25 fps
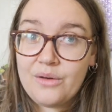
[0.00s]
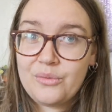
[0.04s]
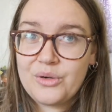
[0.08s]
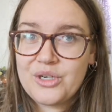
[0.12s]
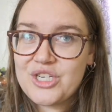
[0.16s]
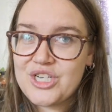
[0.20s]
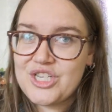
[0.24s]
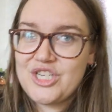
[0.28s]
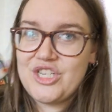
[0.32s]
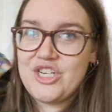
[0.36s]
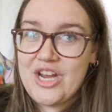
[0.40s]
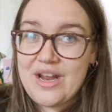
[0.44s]

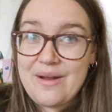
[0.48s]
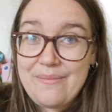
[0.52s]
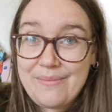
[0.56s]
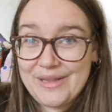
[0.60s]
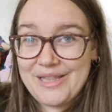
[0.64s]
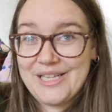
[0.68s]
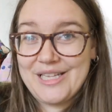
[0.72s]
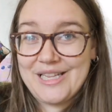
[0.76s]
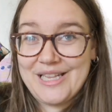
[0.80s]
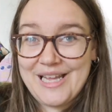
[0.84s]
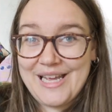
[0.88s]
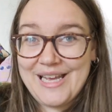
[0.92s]
which is
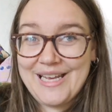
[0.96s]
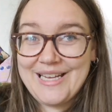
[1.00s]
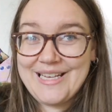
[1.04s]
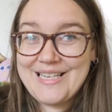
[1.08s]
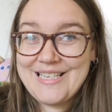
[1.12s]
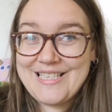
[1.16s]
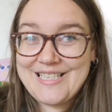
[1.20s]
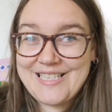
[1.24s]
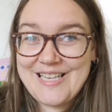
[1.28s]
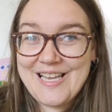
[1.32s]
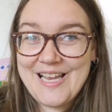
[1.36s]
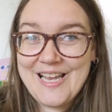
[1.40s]
cheaper than
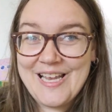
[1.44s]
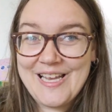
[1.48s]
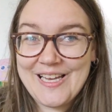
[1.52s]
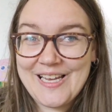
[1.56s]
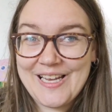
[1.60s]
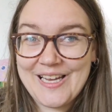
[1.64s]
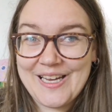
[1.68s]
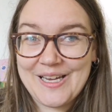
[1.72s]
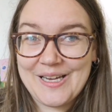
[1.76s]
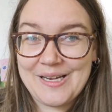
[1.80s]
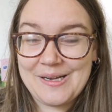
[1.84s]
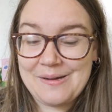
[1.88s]
this,
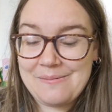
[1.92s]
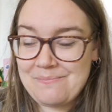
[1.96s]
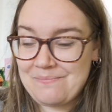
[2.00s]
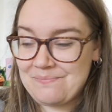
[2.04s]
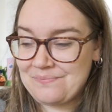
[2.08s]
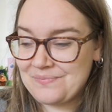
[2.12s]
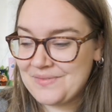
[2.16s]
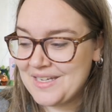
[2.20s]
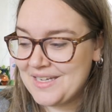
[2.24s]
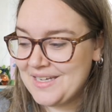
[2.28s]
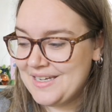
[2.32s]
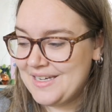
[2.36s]

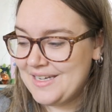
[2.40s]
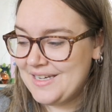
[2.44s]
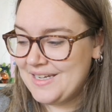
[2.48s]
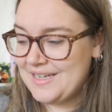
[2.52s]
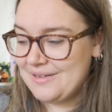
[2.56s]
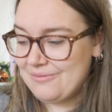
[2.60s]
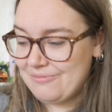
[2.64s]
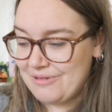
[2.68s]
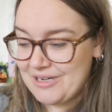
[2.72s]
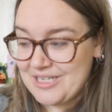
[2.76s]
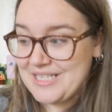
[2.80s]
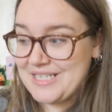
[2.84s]
um,
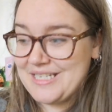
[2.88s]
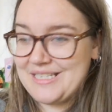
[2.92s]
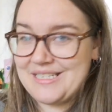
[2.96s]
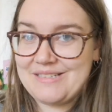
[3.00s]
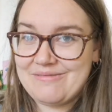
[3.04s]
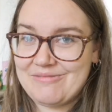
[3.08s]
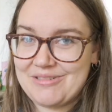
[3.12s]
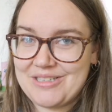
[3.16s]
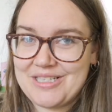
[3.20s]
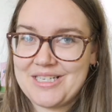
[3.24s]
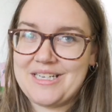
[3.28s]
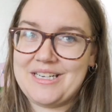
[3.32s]
which
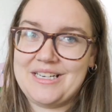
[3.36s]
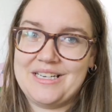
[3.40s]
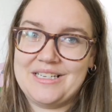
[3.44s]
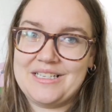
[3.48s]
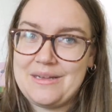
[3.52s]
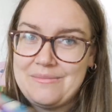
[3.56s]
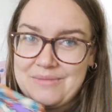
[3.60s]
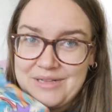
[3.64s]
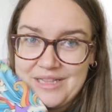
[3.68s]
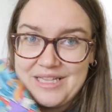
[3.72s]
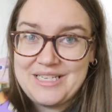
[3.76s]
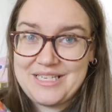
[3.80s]
is
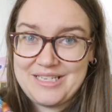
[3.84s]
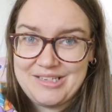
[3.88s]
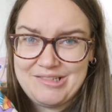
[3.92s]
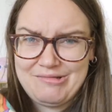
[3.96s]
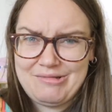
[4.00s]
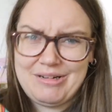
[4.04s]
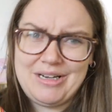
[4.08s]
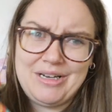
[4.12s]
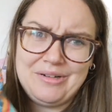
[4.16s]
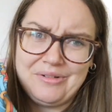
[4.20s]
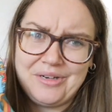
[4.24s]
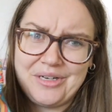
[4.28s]
ridiculous. I mean, this
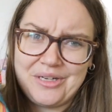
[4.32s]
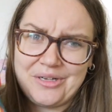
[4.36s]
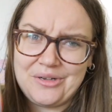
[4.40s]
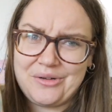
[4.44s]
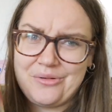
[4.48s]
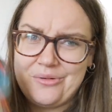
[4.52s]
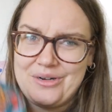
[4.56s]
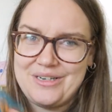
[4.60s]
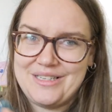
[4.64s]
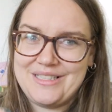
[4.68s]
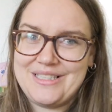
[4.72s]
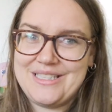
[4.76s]
is really, really
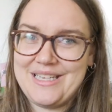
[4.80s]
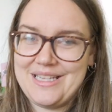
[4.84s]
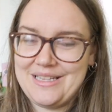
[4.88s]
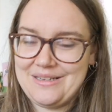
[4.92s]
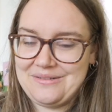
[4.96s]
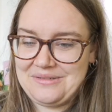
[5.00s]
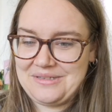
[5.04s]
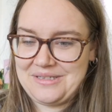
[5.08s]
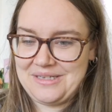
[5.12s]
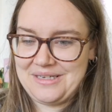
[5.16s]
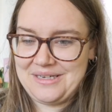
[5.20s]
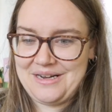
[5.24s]
good quality.
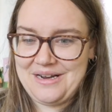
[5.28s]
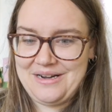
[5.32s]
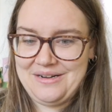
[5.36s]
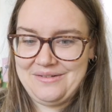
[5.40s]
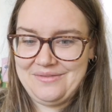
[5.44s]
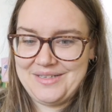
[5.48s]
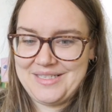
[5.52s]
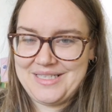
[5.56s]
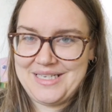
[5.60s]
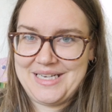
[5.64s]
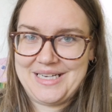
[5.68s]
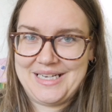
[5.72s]
That wasn't
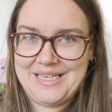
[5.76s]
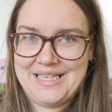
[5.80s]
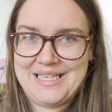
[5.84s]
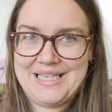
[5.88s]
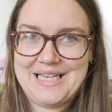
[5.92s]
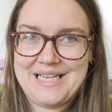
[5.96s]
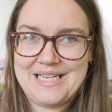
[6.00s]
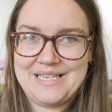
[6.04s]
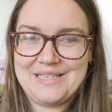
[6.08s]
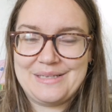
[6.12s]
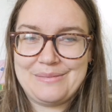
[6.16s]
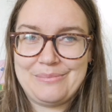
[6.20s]
kind of a dig
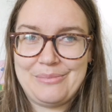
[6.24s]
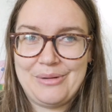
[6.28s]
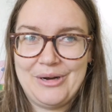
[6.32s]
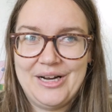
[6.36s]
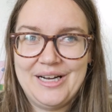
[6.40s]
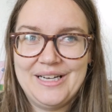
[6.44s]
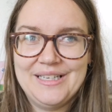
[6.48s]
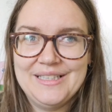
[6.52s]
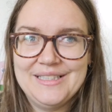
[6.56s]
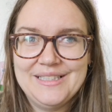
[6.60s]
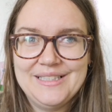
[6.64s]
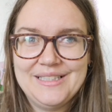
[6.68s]
at this,
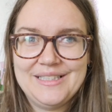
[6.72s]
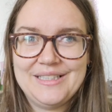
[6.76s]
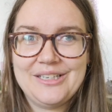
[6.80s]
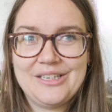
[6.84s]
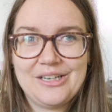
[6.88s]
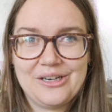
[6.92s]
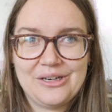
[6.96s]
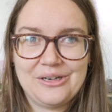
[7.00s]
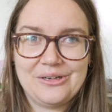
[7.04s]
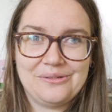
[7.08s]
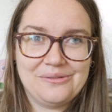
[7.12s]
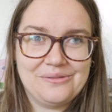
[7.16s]
but
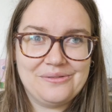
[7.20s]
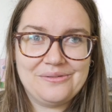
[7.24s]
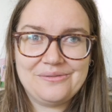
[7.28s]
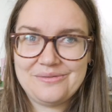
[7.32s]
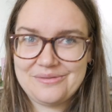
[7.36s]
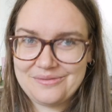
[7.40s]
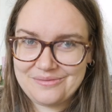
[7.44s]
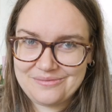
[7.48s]
you know,